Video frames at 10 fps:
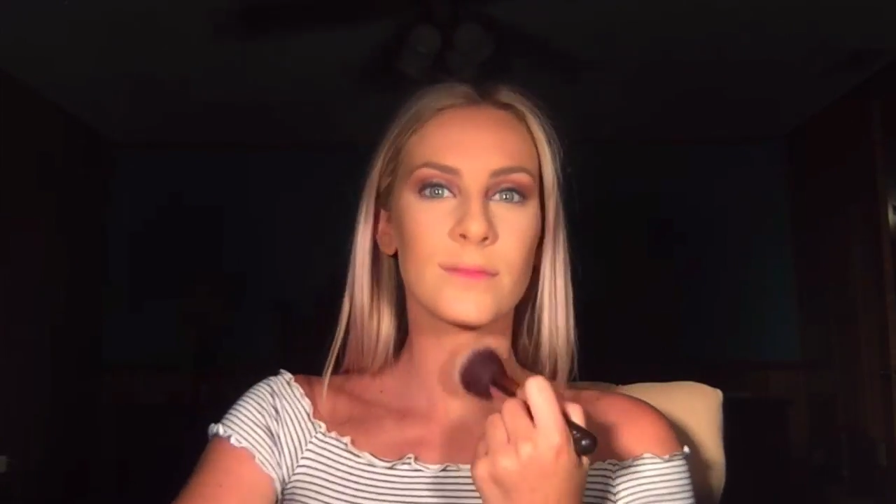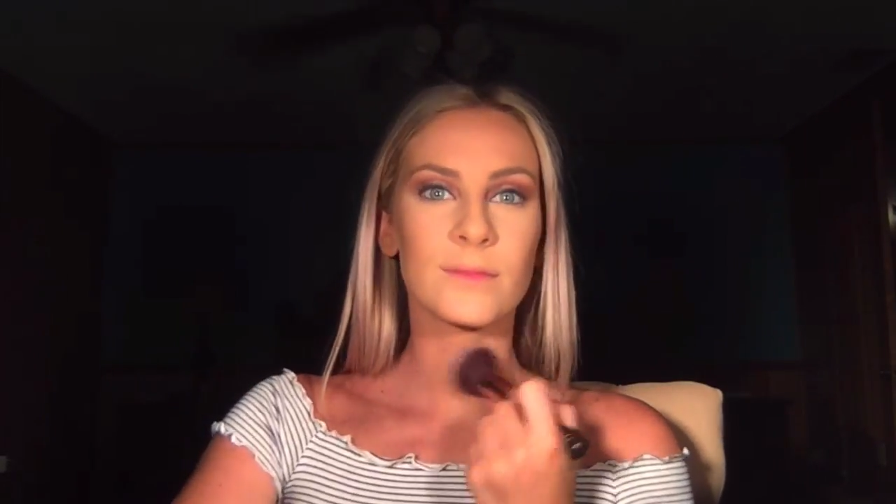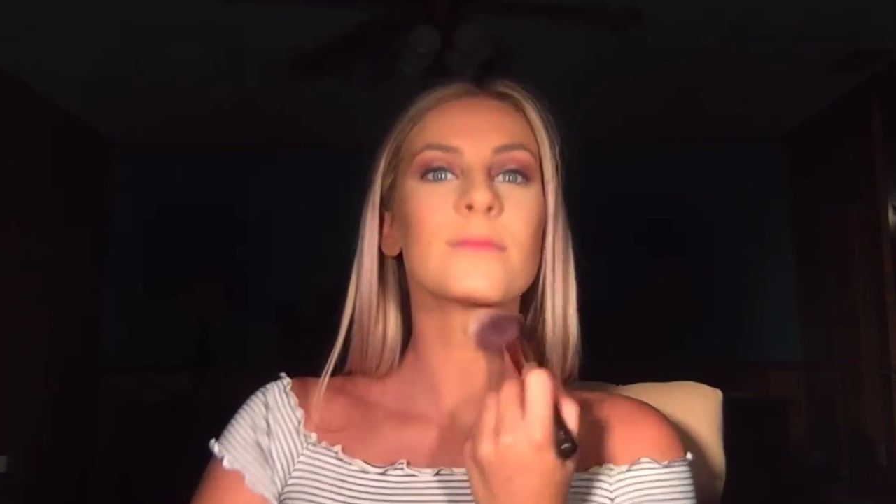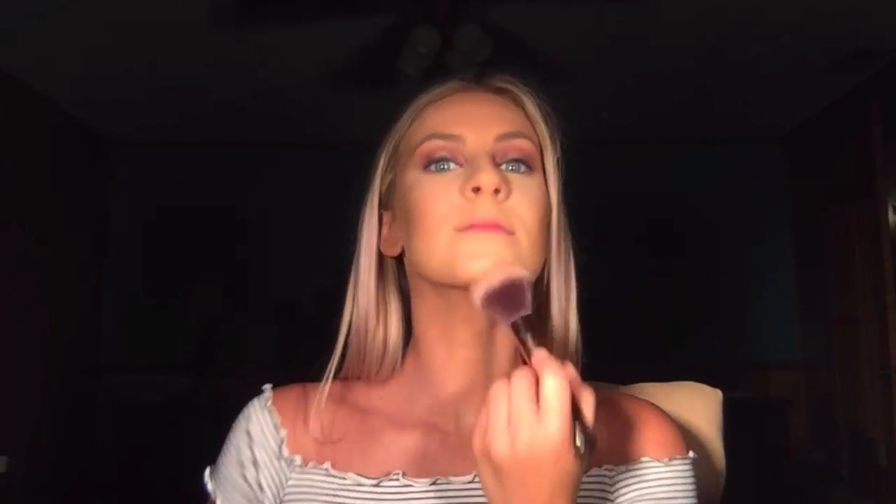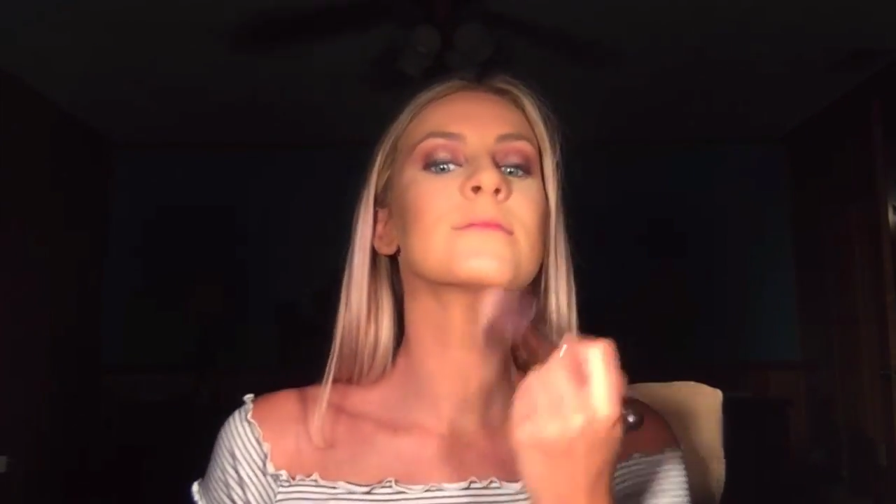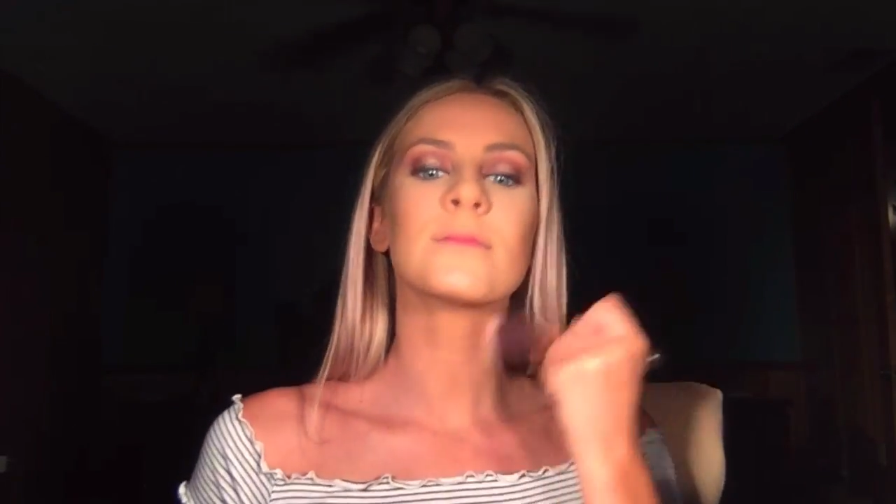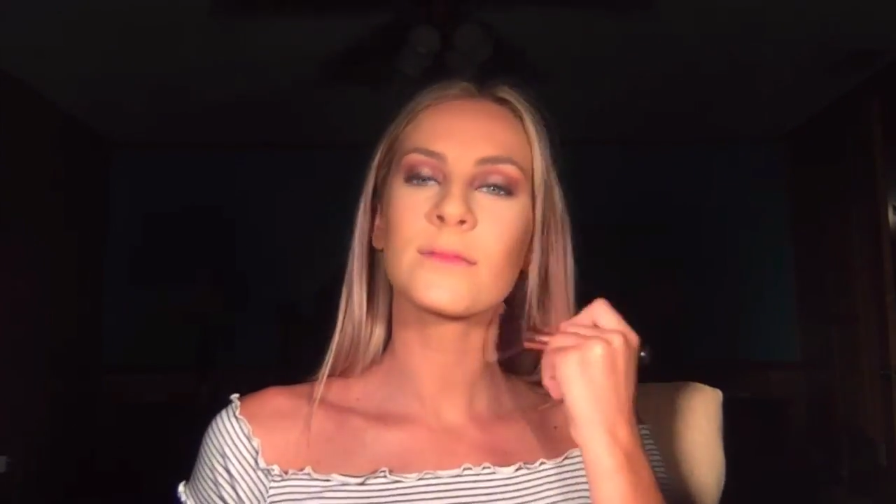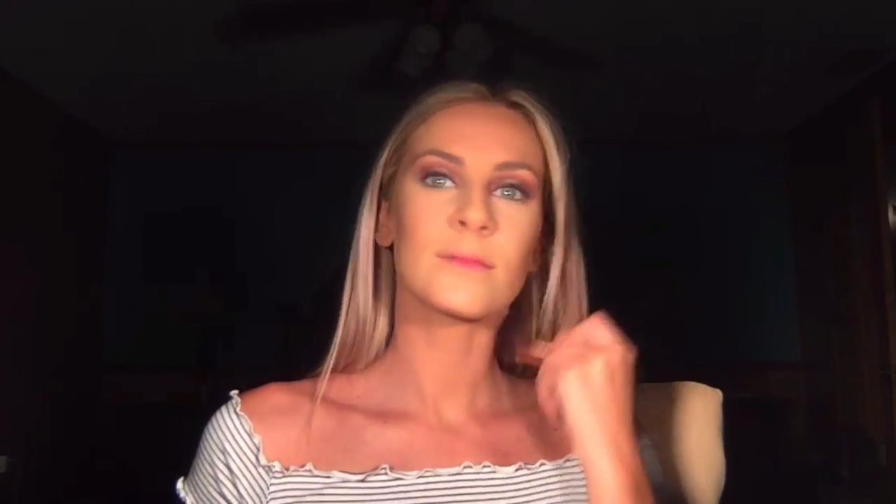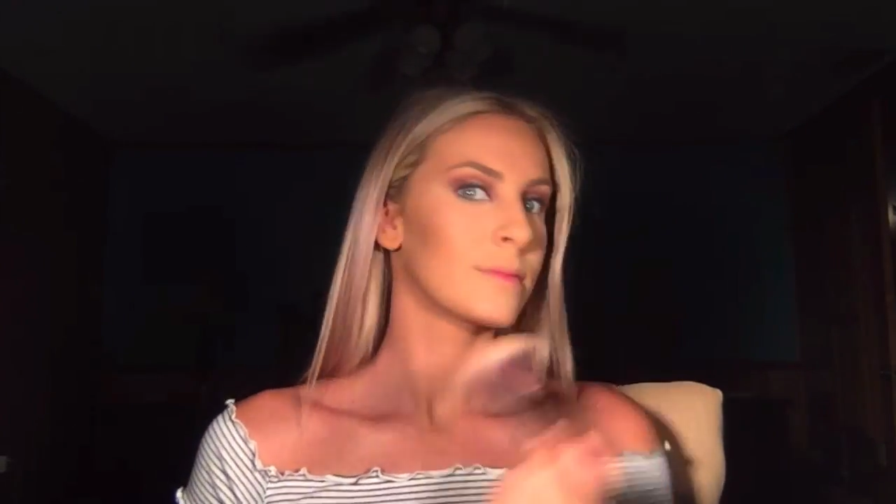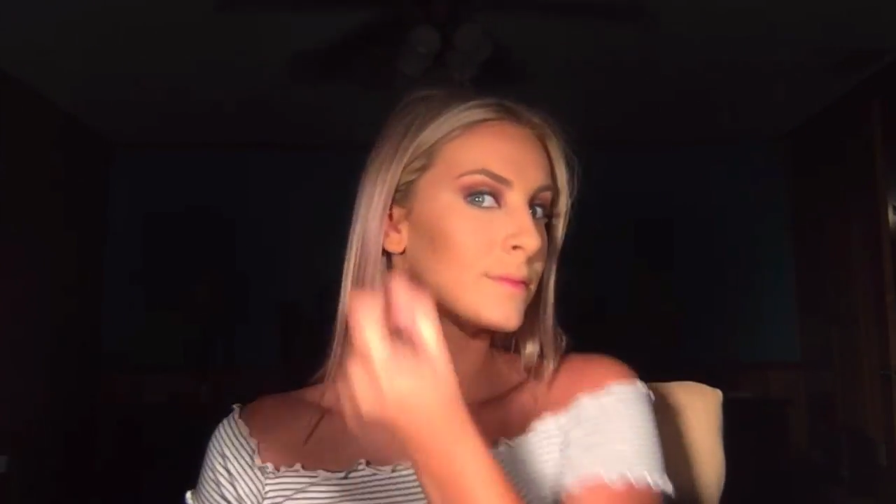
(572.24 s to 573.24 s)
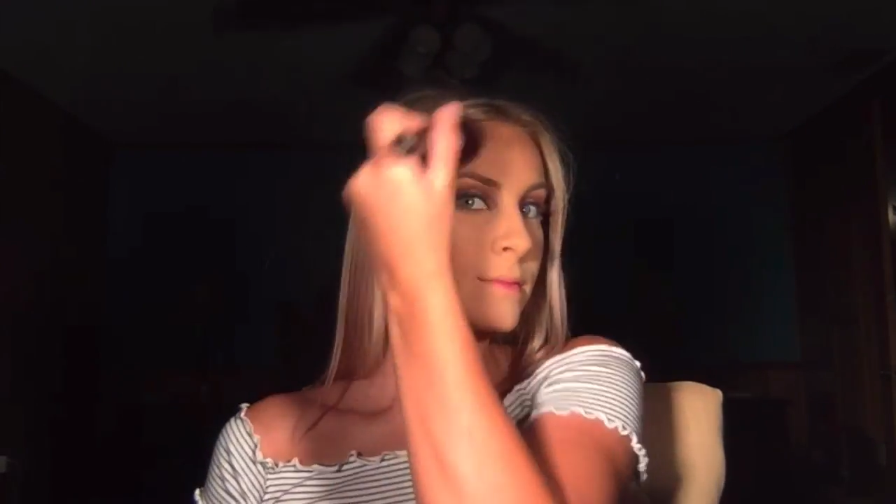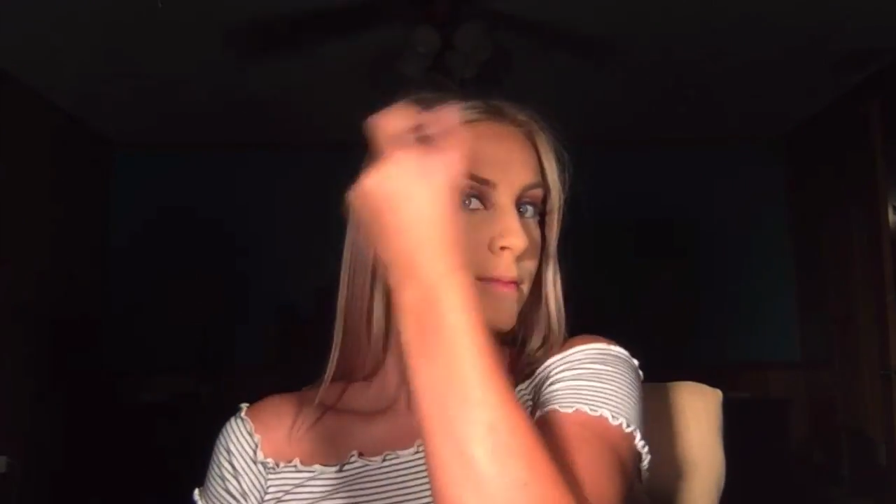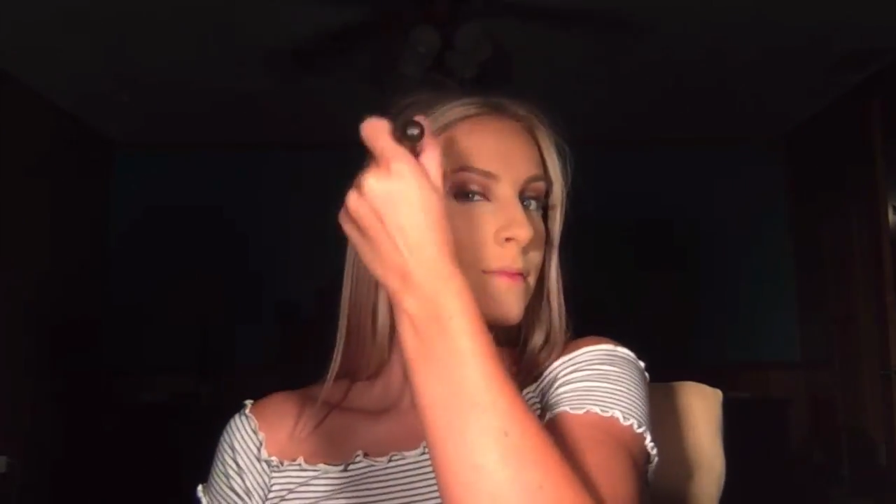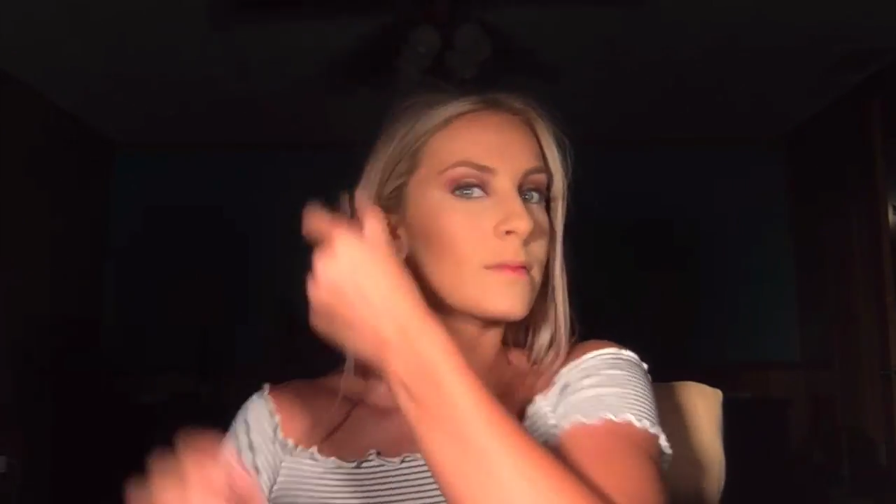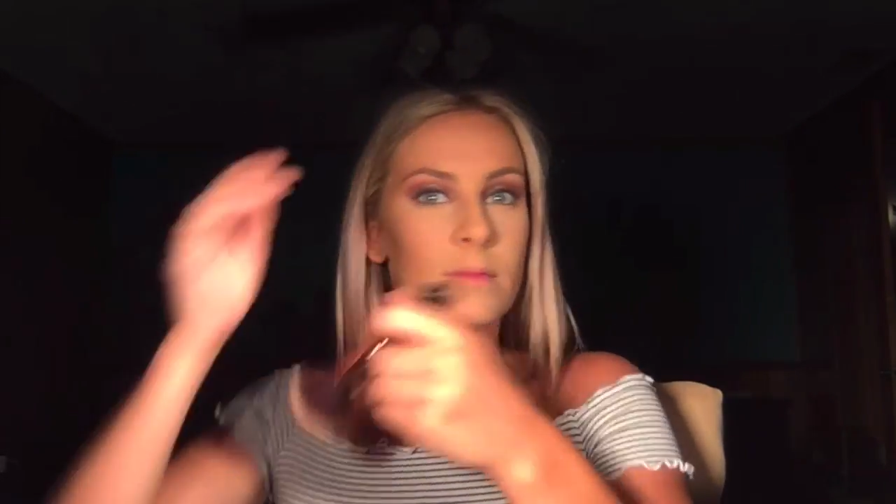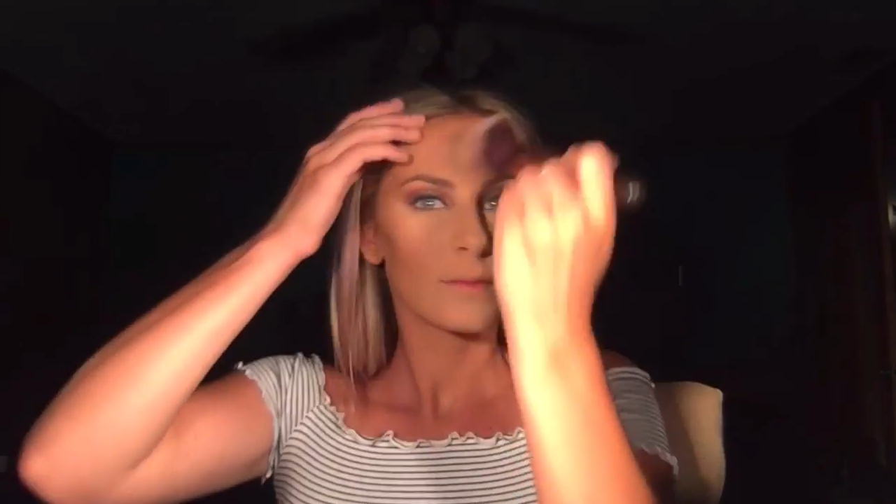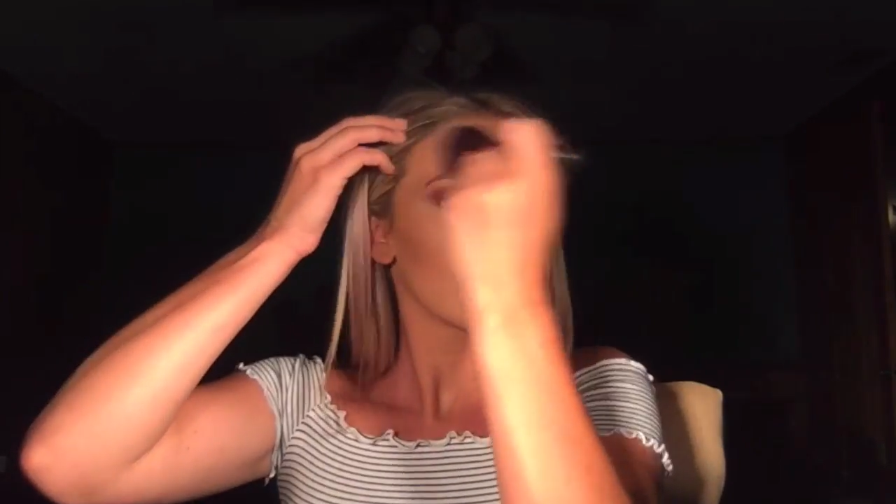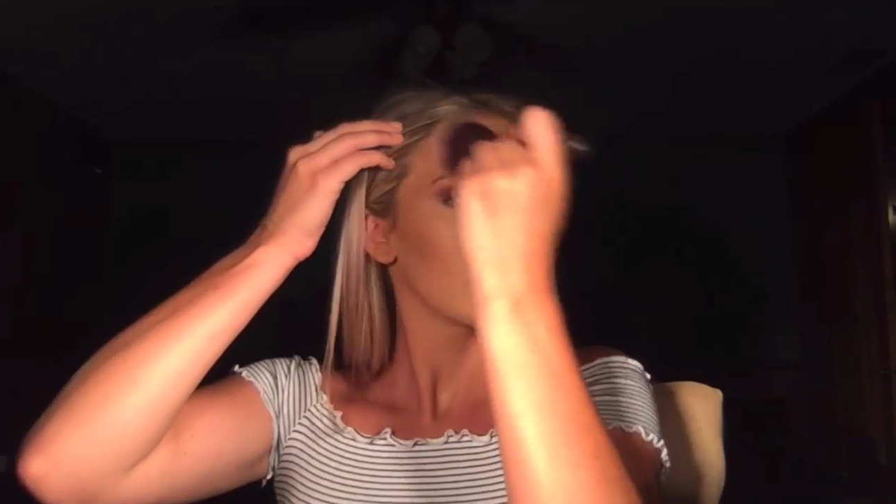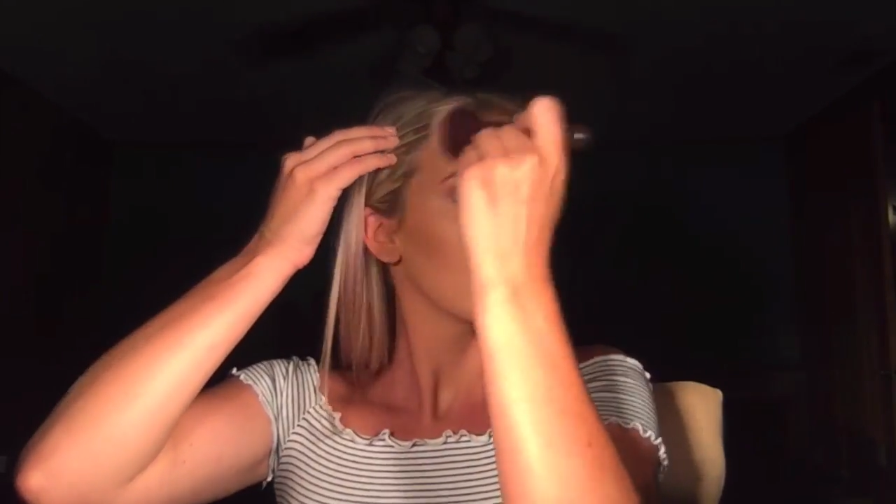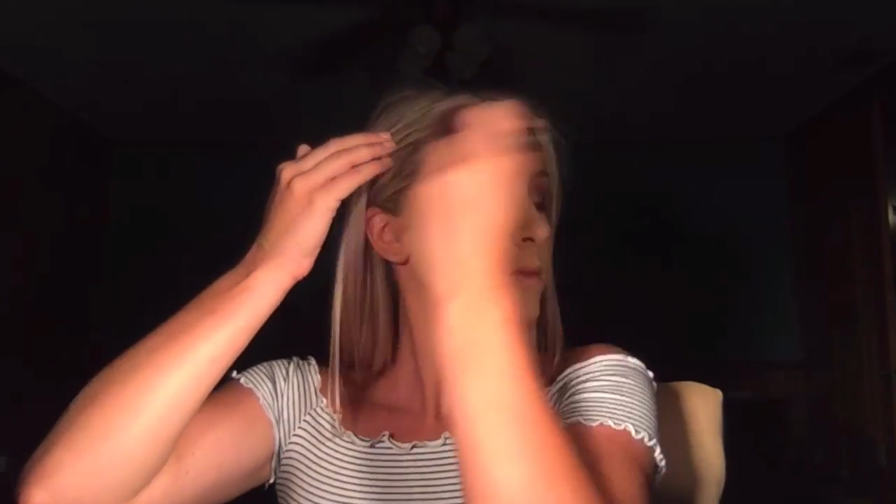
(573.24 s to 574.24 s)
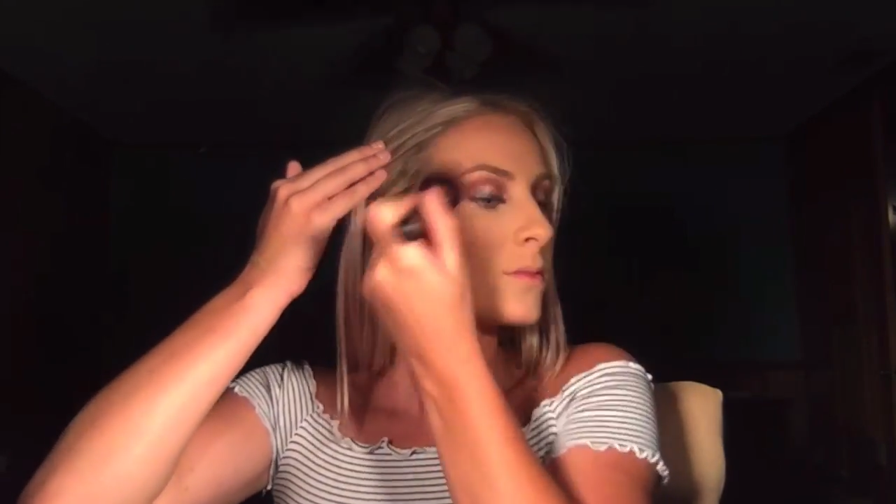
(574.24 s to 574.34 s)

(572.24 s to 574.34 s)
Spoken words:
And I just put that on my cheeks